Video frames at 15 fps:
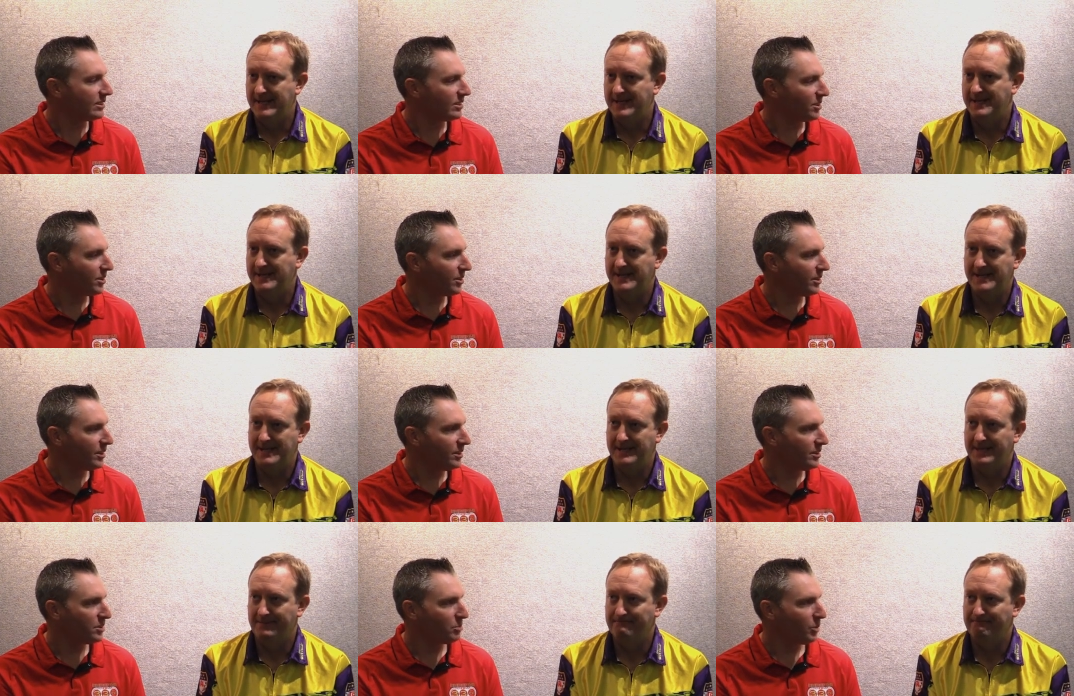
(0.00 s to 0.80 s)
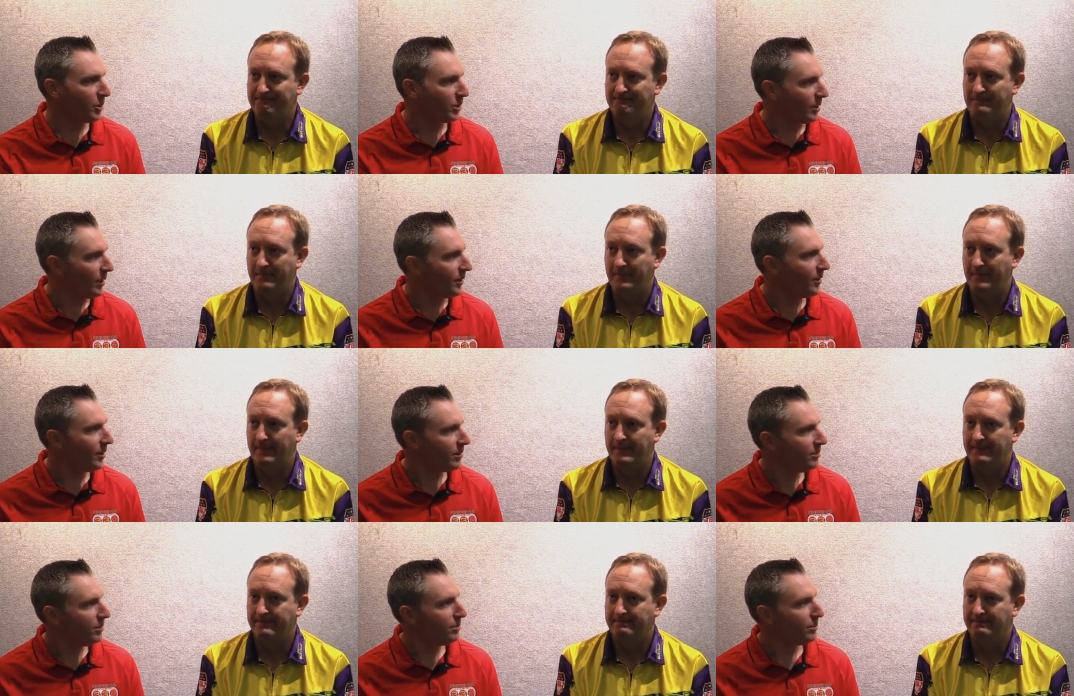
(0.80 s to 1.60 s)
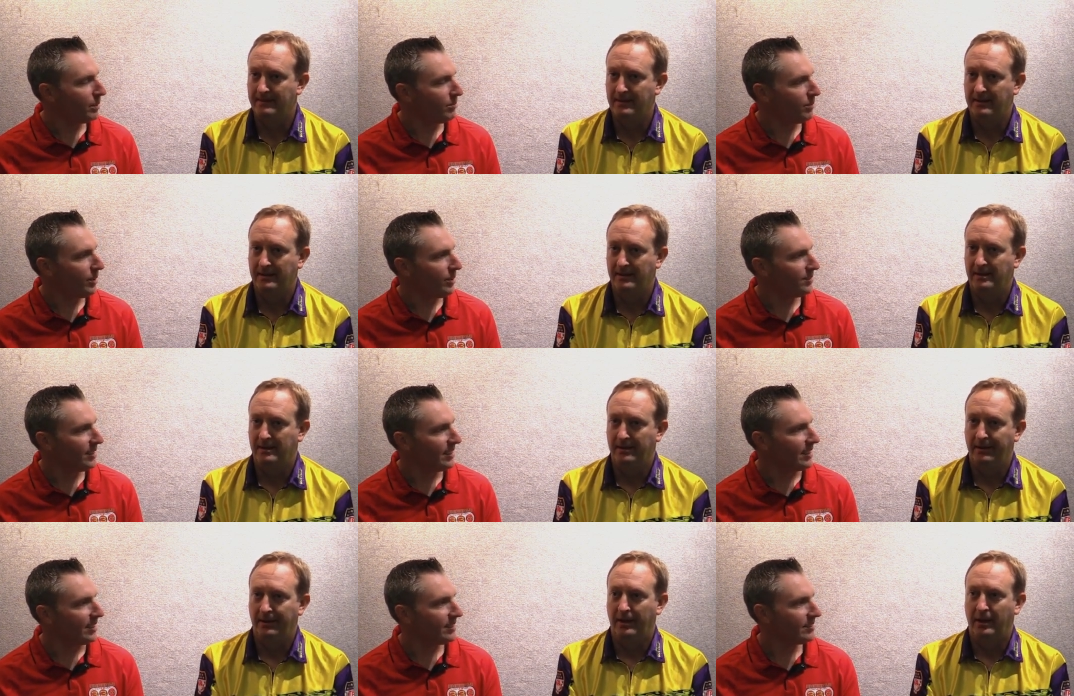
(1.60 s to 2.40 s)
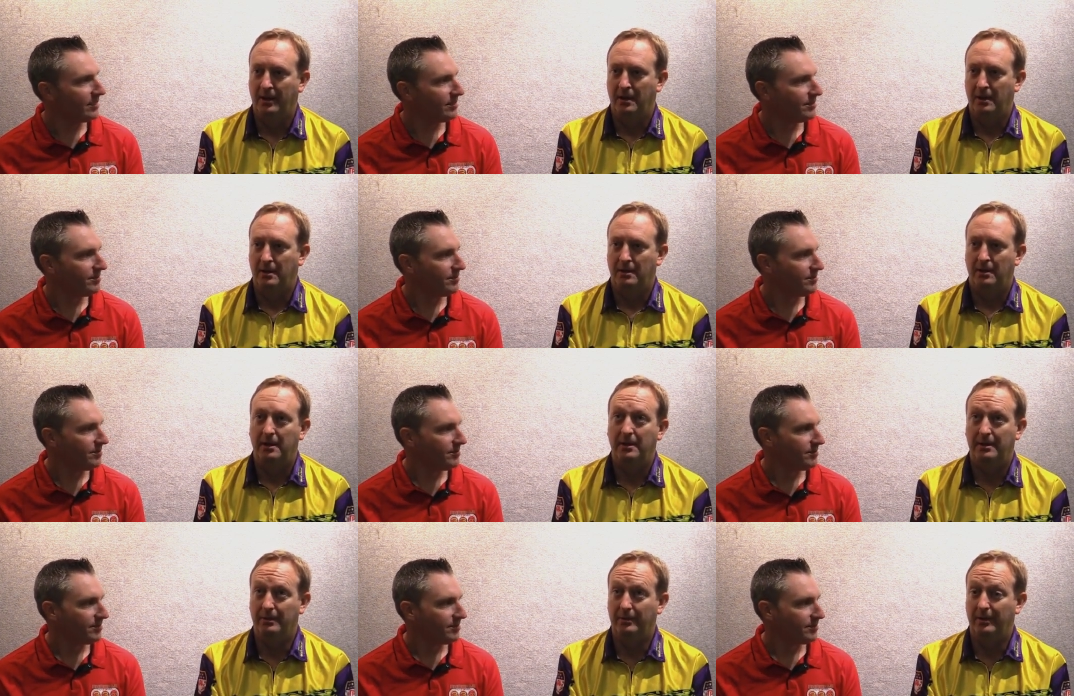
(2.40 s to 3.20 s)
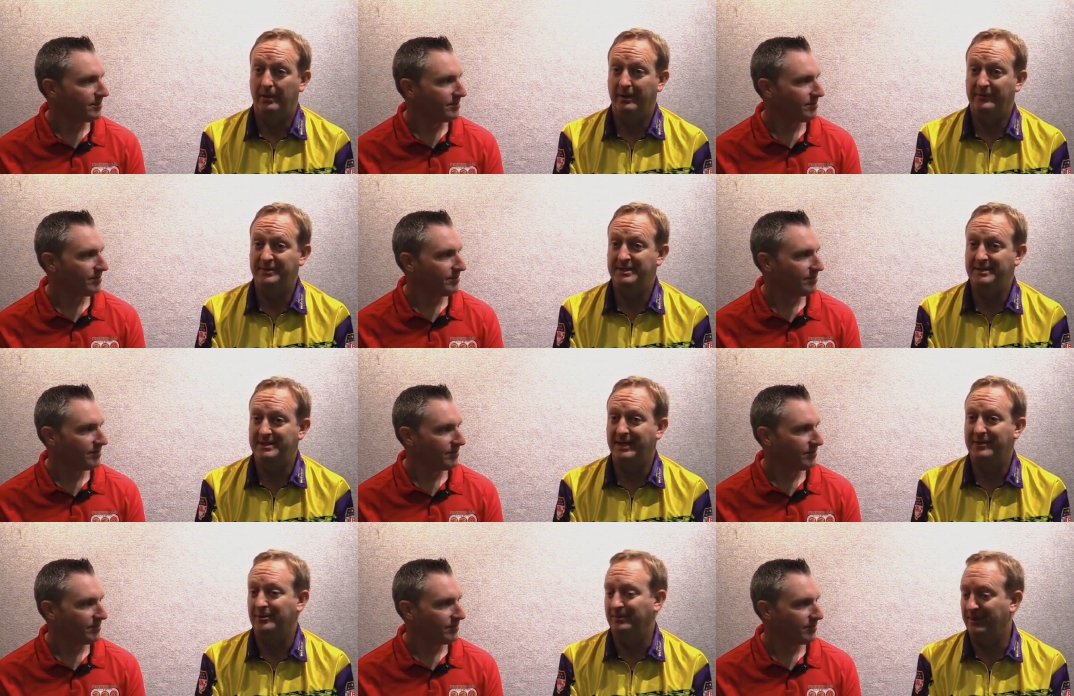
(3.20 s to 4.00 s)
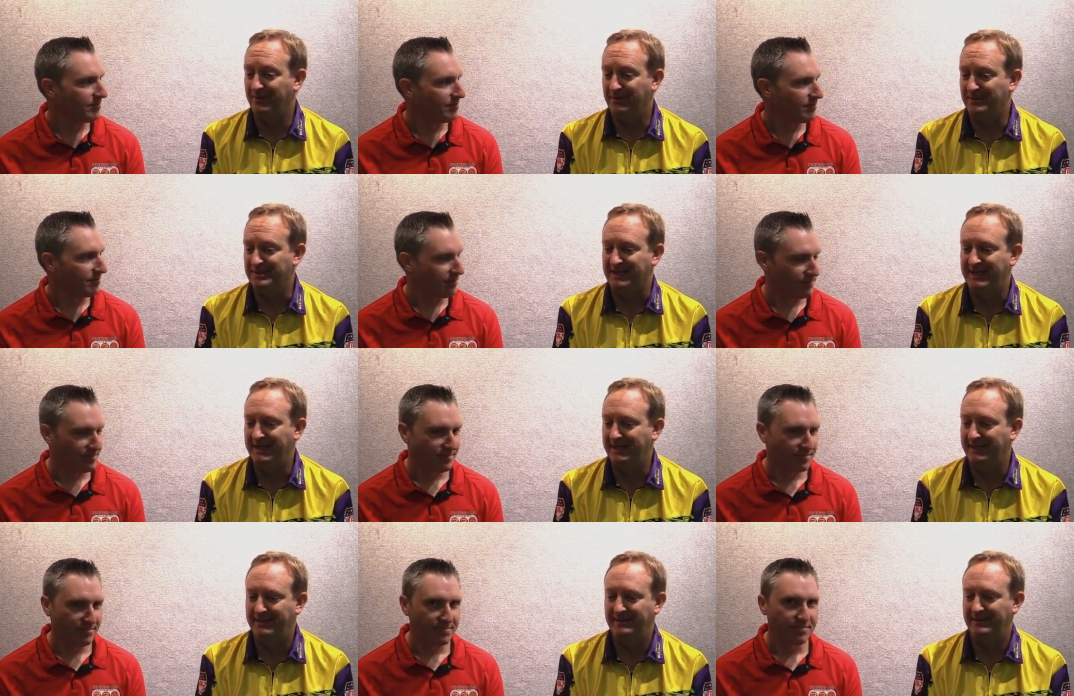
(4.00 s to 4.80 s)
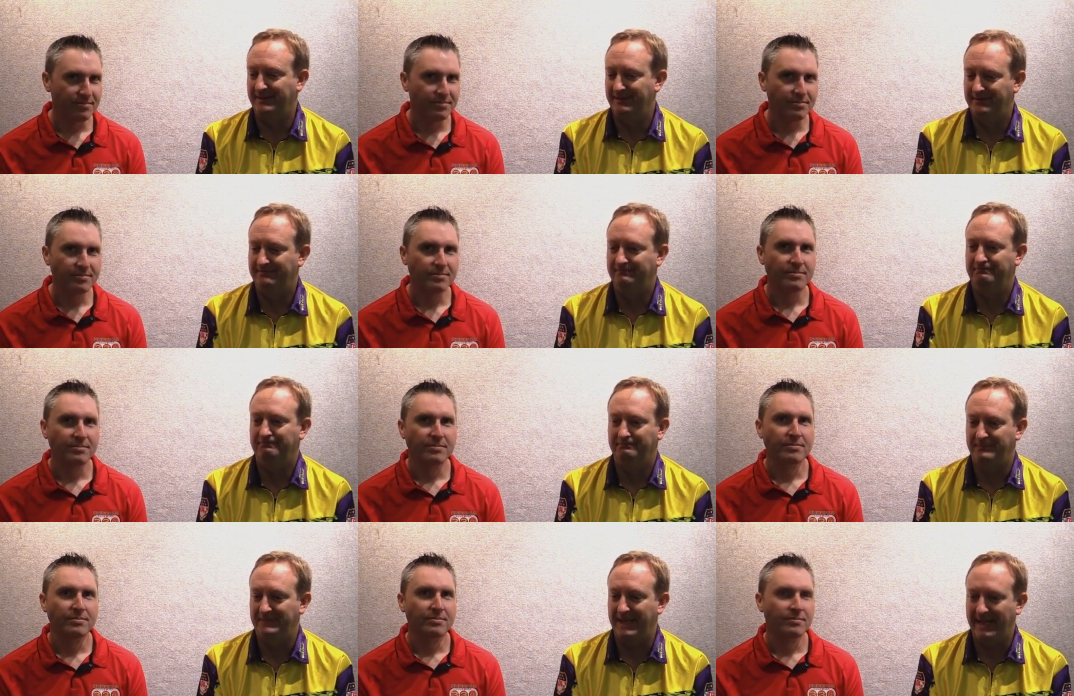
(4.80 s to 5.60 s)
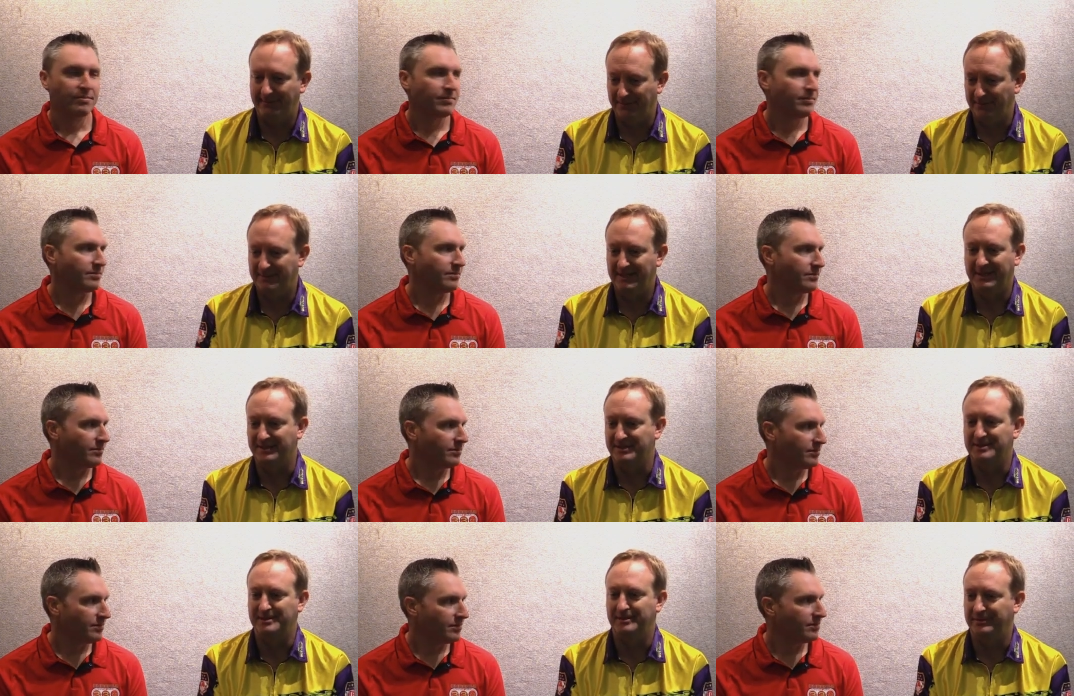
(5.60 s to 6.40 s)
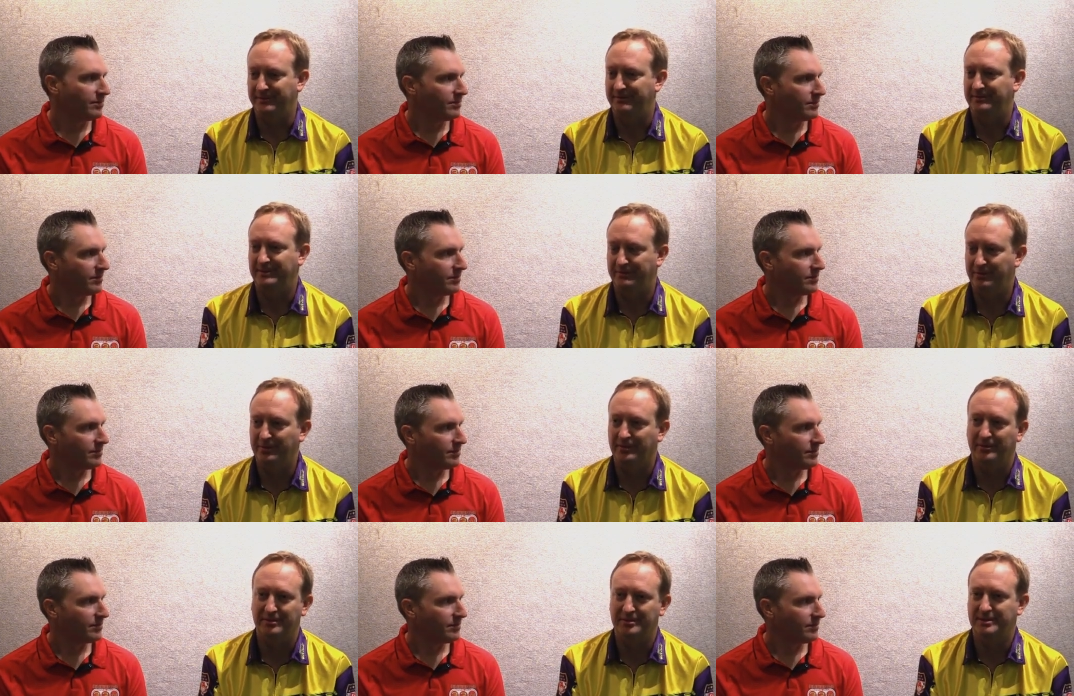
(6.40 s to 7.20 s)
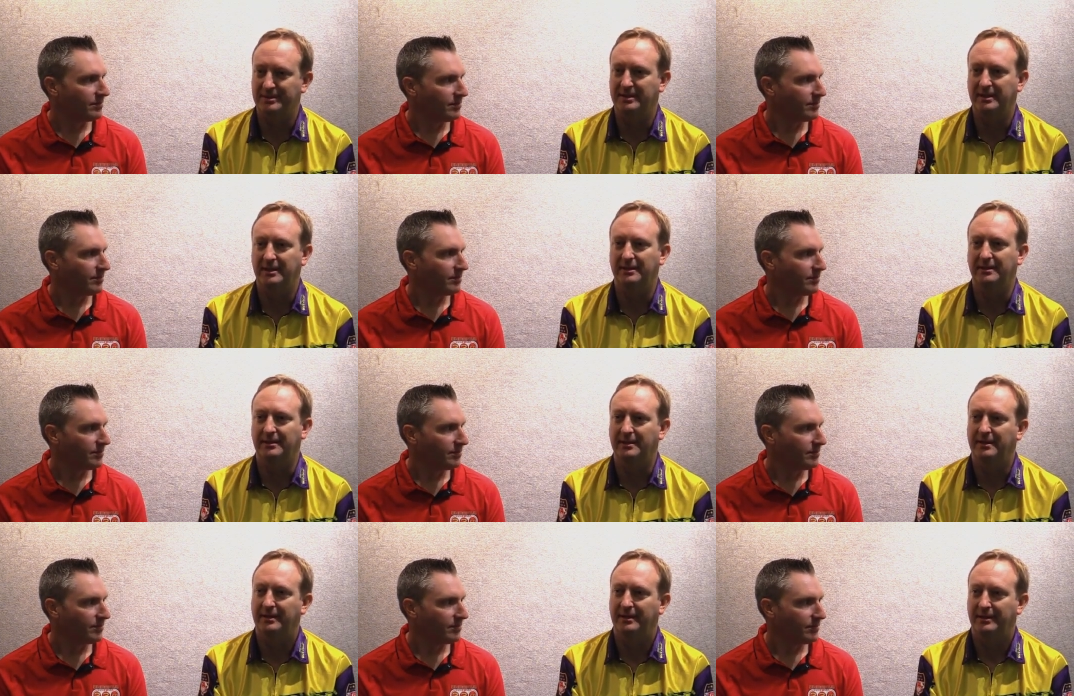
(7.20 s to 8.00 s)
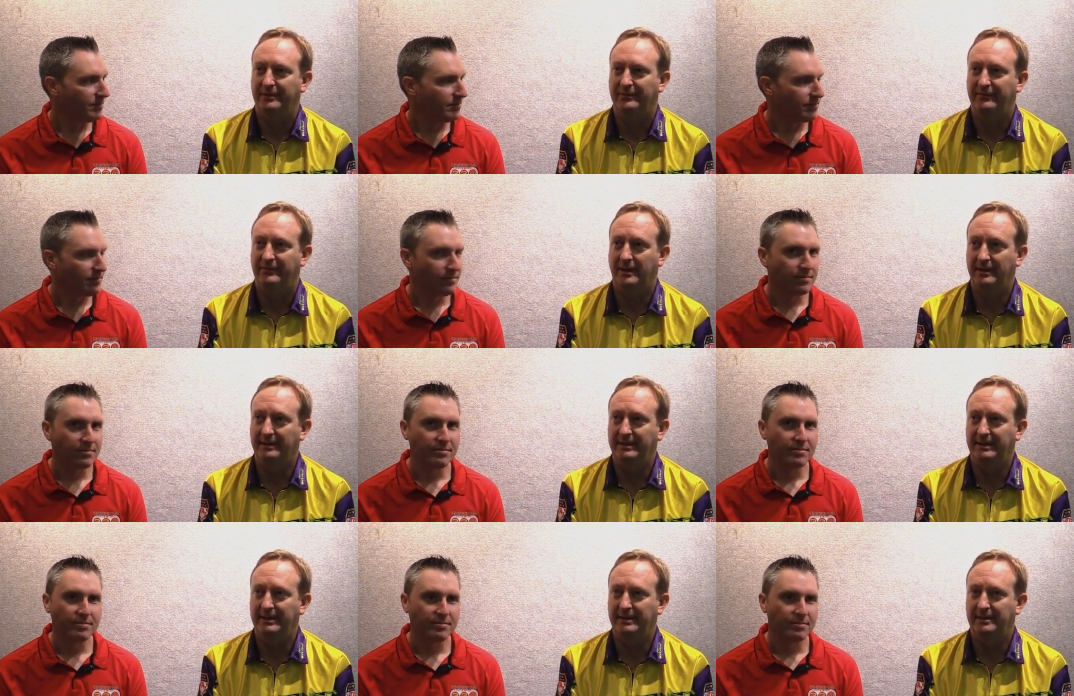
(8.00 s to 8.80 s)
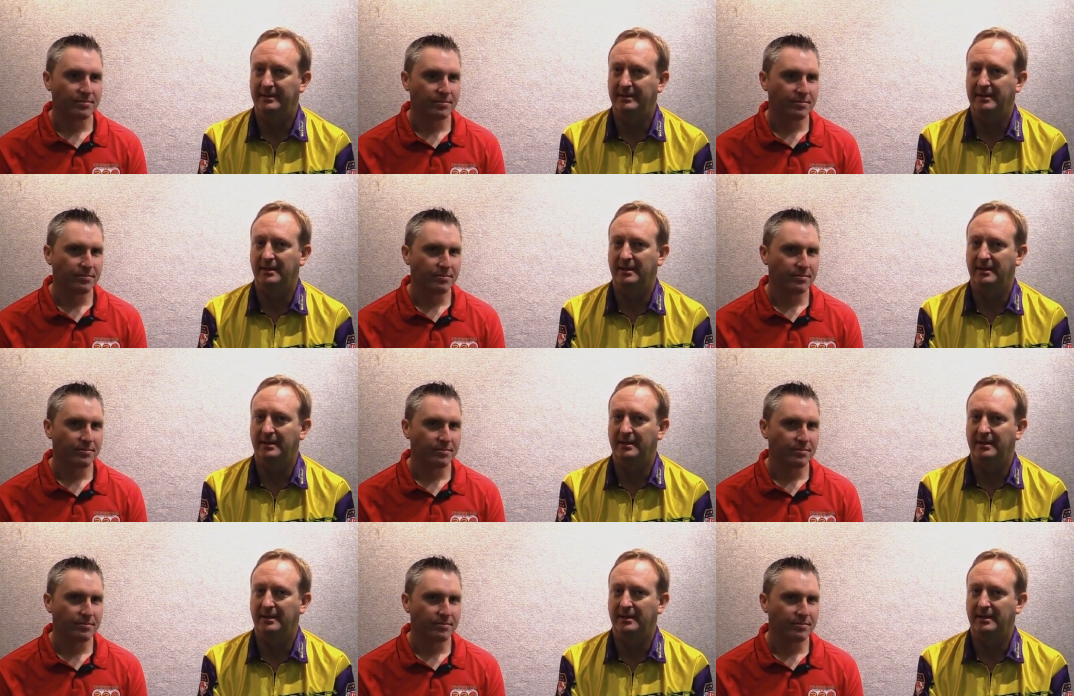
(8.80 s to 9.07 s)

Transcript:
Speaker 1: started in the sport? How long have you been involved in it?
Speaker 2: Well, ever since I can remember as a kid, Dad would take us to to polls, and then finally in